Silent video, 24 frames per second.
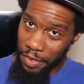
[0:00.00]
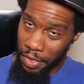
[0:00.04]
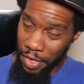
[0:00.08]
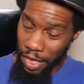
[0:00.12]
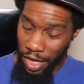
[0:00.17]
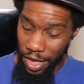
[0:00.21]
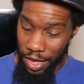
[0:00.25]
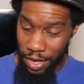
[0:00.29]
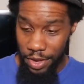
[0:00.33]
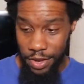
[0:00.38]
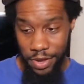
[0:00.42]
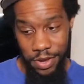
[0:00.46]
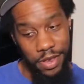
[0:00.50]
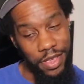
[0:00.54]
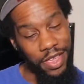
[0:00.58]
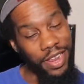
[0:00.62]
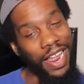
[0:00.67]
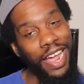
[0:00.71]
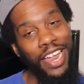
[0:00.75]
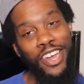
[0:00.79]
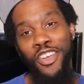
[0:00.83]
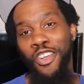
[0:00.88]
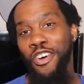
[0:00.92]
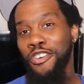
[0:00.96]
Hey, and
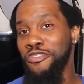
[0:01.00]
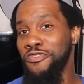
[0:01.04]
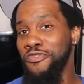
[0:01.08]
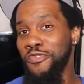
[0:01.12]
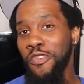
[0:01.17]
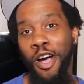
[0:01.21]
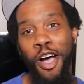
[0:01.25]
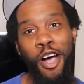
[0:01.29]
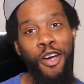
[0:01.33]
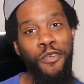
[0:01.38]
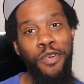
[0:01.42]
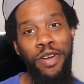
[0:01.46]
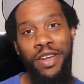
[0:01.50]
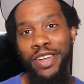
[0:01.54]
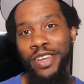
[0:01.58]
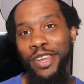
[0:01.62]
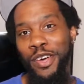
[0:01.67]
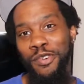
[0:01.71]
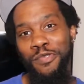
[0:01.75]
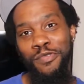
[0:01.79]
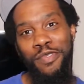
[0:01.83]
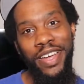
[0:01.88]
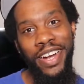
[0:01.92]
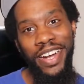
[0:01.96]
I know you already
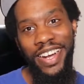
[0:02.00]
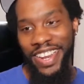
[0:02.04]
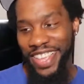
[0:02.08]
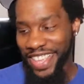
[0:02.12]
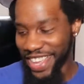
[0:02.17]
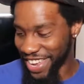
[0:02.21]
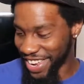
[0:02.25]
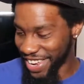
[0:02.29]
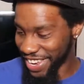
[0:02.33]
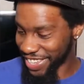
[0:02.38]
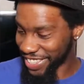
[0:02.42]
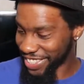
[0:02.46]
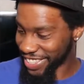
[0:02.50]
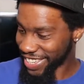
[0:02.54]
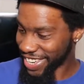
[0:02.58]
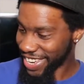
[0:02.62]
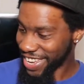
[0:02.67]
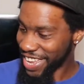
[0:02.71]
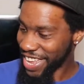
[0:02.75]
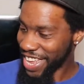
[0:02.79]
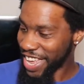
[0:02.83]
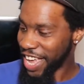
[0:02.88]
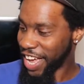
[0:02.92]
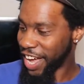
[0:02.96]
know what it is.
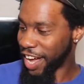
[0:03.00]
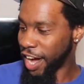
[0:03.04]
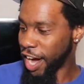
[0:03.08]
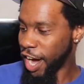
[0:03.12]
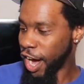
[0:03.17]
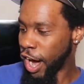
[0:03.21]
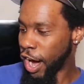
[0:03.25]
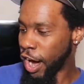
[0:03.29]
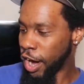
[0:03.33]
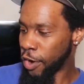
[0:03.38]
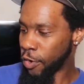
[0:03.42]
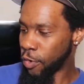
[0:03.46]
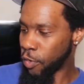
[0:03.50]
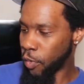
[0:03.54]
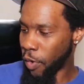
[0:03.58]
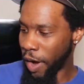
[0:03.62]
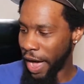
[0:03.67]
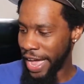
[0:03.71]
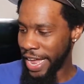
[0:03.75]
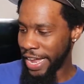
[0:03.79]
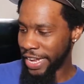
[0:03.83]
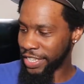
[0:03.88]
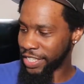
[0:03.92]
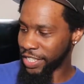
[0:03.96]
Uh,
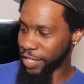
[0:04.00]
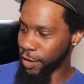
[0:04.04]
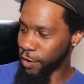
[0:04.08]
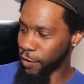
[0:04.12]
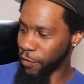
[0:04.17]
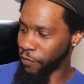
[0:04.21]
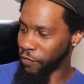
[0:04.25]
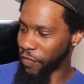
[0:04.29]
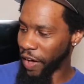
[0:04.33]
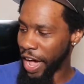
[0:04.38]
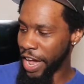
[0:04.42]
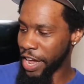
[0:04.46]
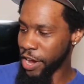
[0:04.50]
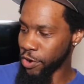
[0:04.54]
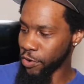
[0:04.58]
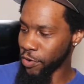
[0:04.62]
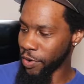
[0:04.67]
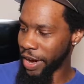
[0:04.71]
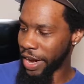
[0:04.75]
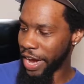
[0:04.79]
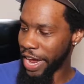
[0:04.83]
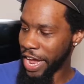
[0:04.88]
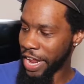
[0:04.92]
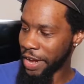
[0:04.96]
white, fire
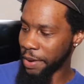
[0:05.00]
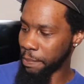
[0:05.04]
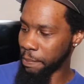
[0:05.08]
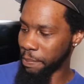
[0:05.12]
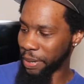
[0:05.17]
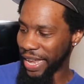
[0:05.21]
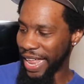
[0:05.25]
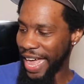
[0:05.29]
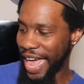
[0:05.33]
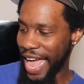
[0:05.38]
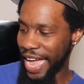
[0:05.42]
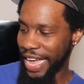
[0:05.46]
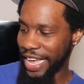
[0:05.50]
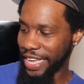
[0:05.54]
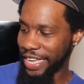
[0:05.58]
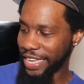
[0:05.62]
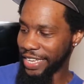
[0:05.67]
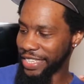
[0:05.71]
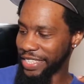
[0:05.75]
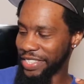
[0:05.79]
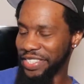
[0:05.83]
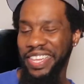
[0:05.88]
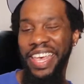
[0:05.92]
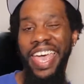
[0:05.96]
red, black,
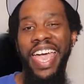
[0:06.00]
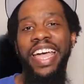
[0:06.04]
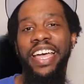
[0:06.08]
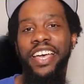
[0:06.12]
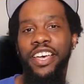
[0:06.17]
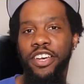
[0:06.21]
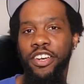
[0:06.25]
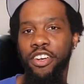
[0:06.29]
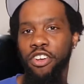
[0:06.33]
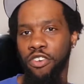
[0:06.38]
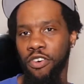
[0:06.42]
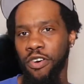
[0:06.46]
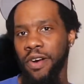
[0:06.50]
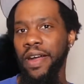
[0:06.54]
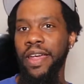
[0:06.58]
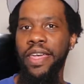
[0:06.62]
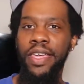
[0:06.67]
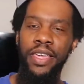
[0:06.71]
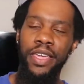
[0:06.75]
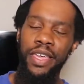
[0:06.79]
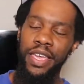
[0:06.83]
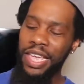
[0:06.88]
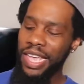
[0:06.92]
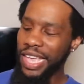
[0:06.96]
tech
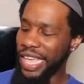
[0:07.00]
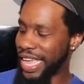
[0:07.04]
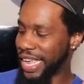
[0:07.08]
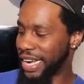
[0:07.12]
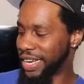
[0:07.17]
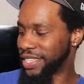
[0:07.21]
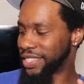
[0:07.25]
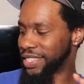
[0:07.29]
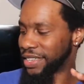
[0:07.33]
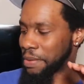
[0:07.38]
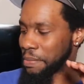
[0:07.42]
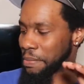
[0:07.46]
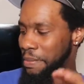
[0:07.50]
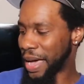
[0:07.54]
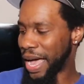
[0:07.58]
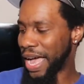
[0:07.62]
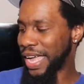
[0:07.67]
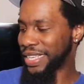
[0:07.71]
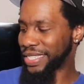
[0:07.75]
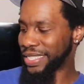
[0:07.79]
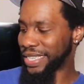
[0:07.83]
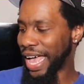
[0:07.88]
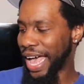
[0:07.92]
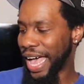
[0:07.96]
gray. It is in
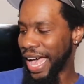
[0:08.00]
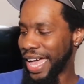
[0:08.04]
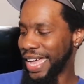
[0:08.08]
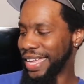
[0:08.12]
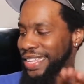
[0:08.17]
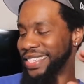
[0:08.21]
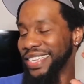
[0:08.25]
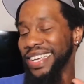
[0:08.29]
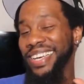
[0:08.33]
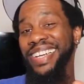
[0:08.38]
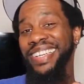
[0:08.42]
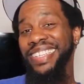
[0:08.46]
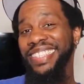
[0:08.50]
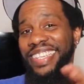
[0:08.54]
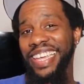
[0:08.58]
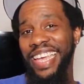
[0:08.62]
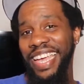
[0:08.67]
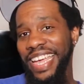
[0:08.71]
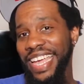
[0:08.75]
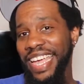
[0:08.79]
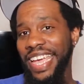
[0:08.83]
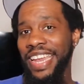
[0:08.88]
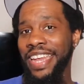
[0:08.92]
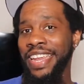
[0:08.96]
my size, a
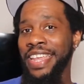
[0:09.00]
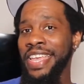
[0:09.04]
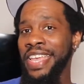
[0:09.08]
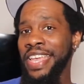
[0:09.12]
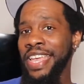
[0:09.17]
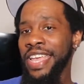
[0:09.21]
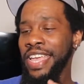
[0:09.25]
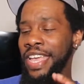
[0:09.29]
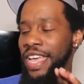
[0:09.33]
ten.